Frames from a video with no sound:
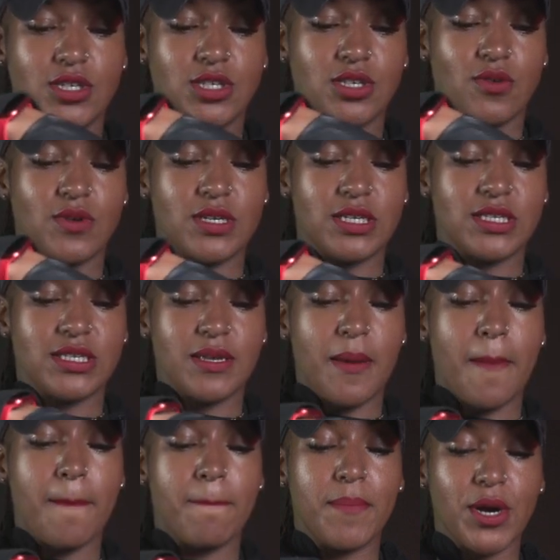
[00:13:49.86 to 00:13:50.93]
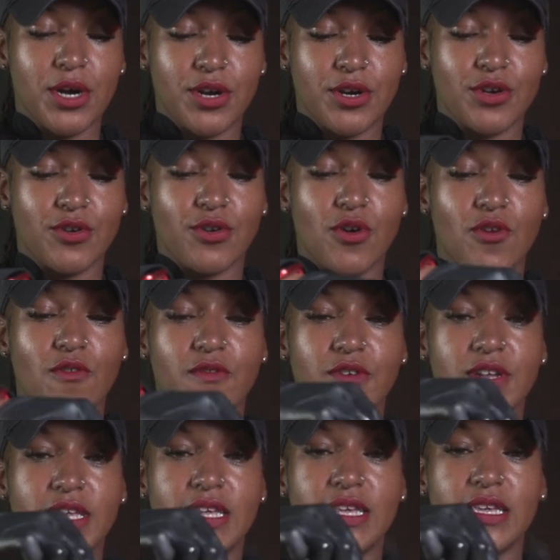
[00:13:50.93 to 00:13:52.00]
so it doesn't burn or
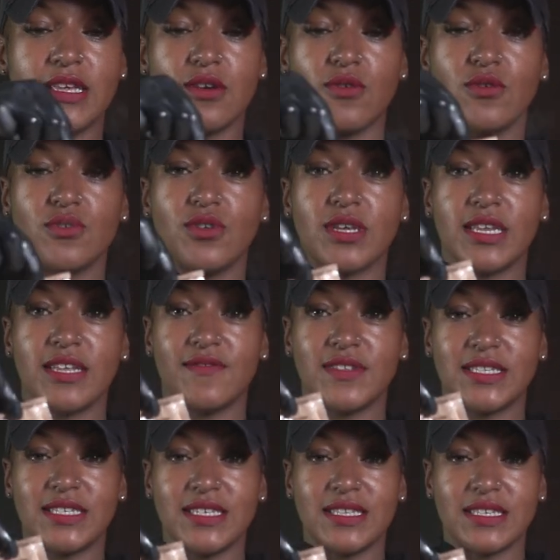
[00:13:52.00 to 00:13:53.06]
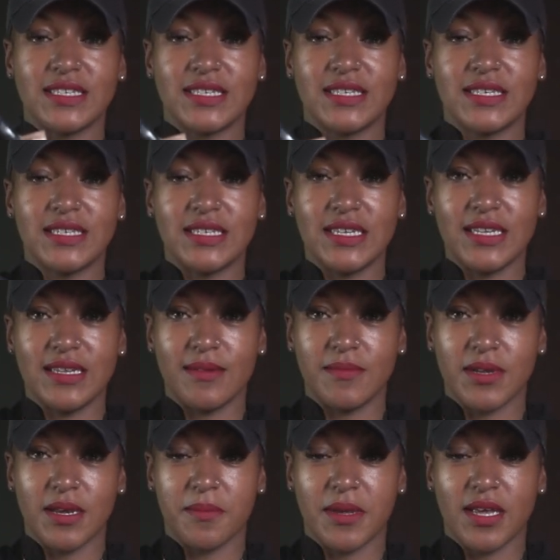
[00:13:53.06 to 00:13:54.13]
overheat. Oh, you can even see the steam
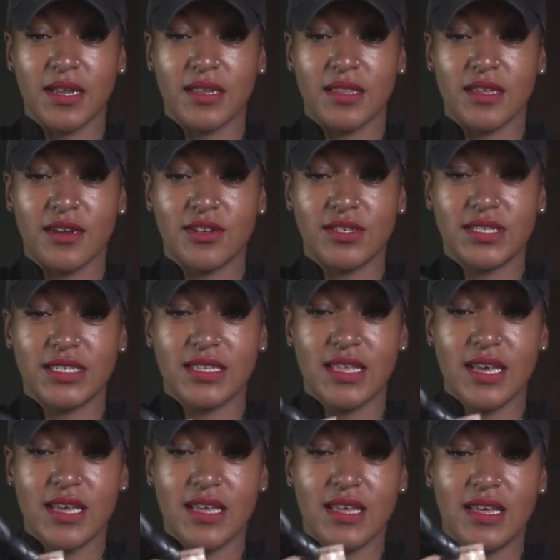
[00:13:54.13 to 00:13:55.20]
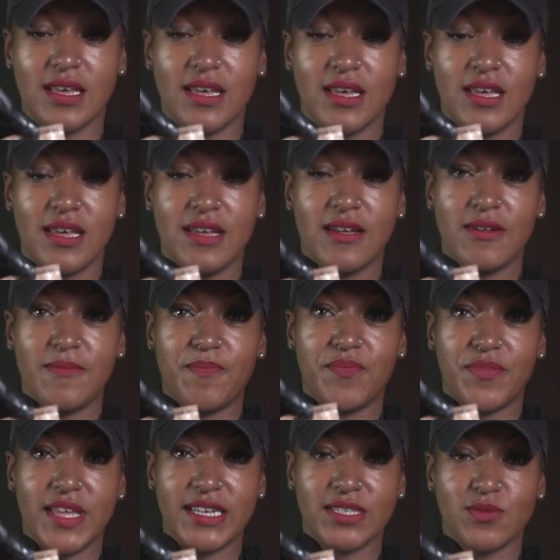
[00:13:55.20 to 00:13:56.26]
coming out of there. You see that?
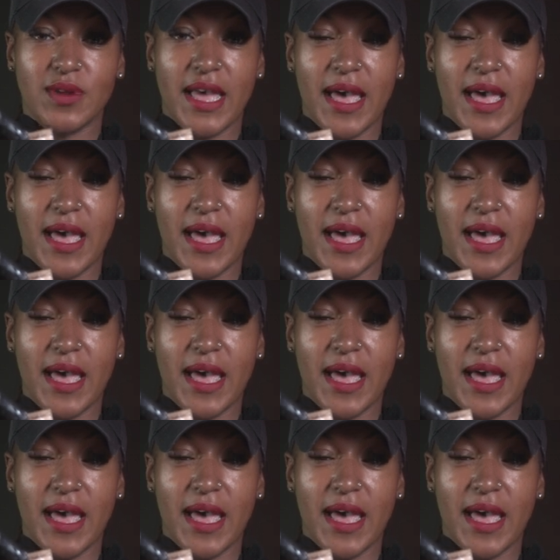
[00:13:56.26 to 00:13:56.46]
That's what